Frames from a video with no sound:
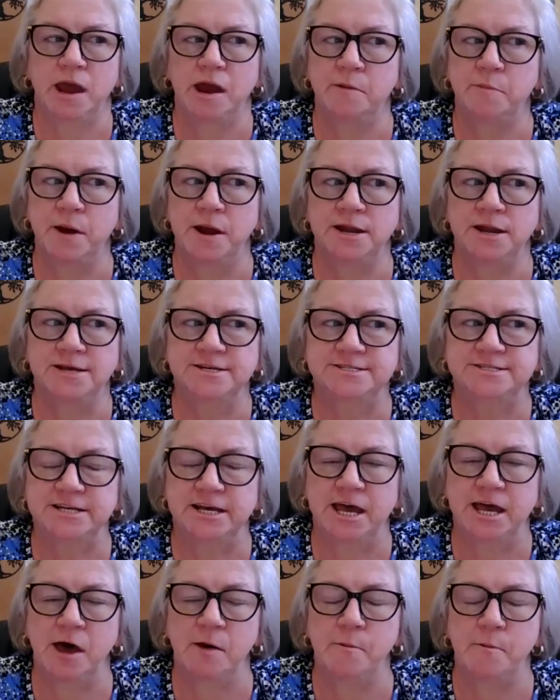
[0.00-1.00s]
Everybody needs to
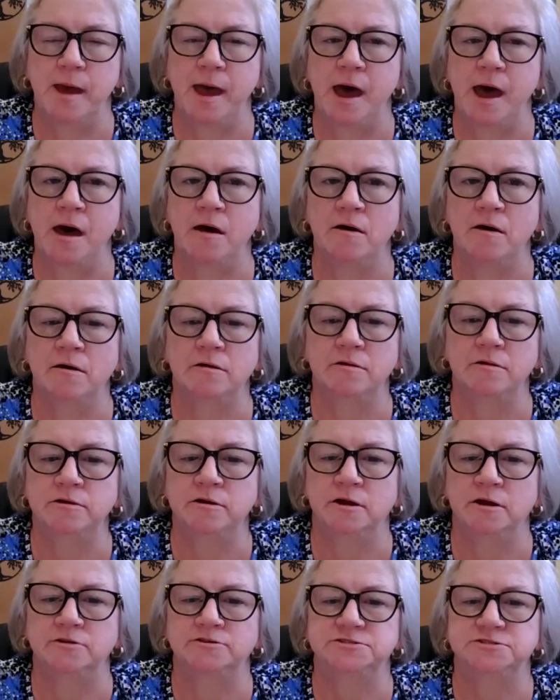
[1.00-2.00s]
come out, you
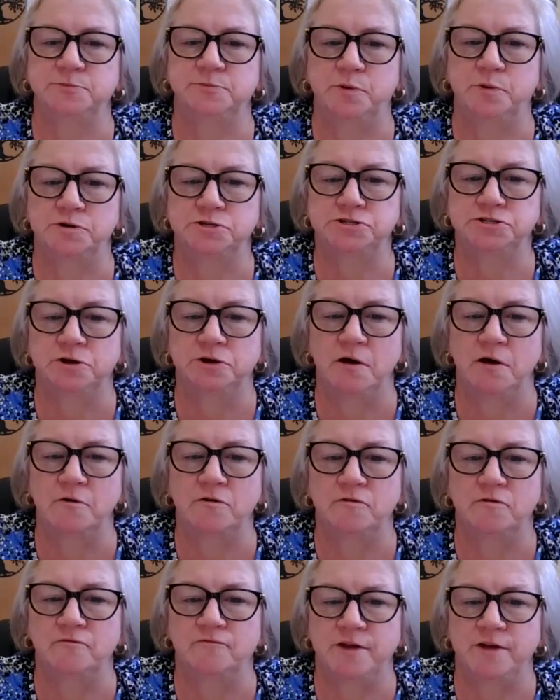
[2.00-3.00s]
know, support your
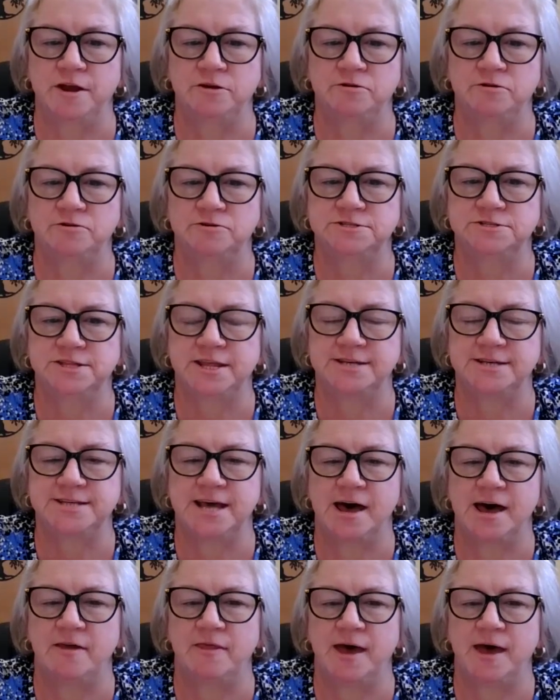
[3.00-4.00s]
local vendors. That's
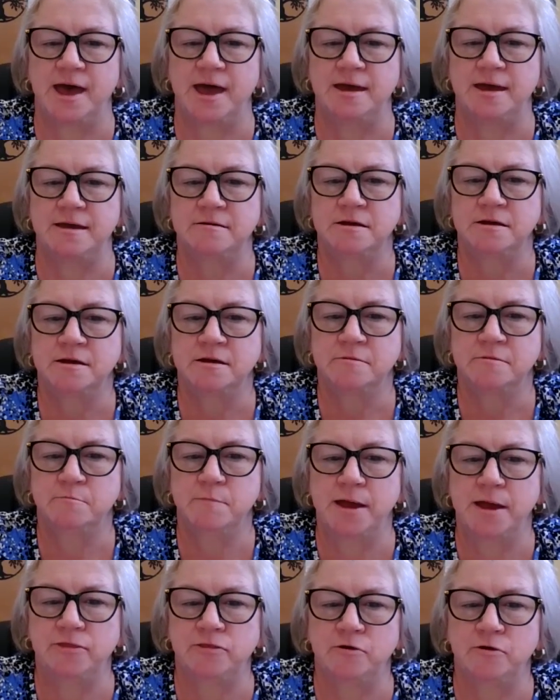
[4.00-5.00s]
how they
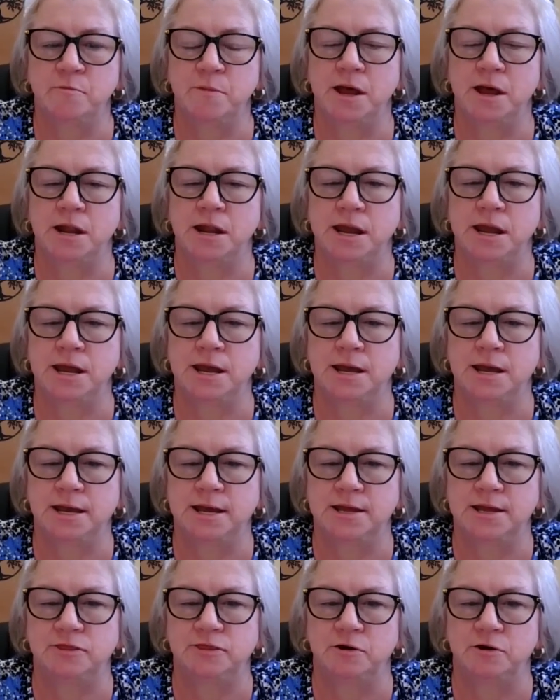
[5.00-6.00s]
make their money and
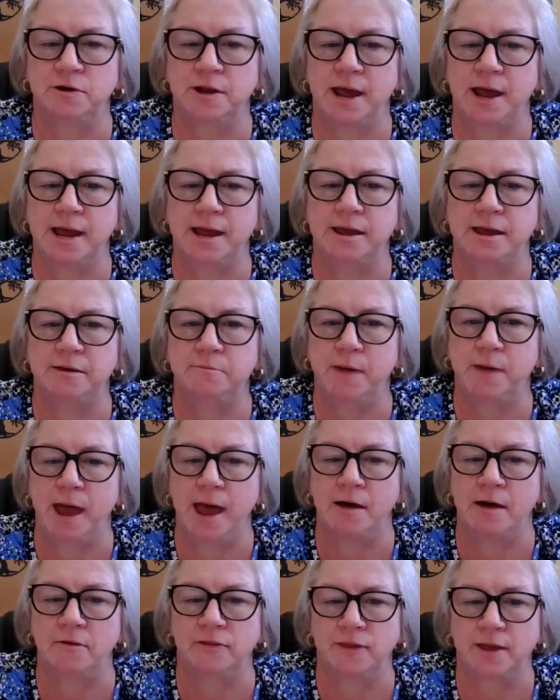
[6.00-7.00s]
get their name
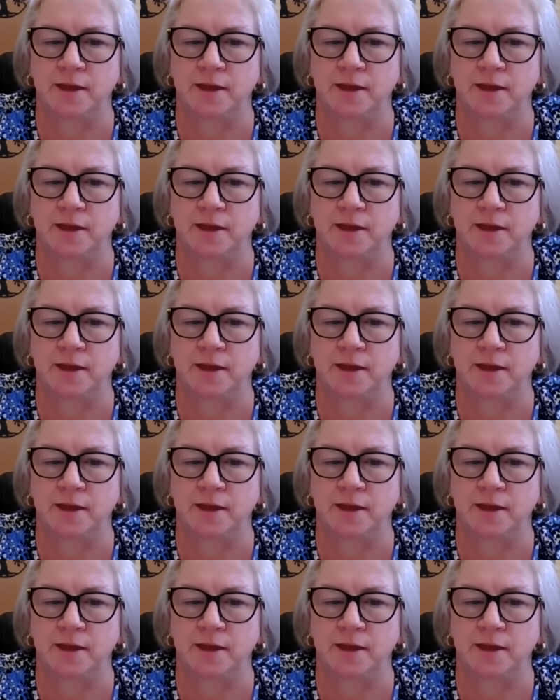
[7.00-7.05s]
out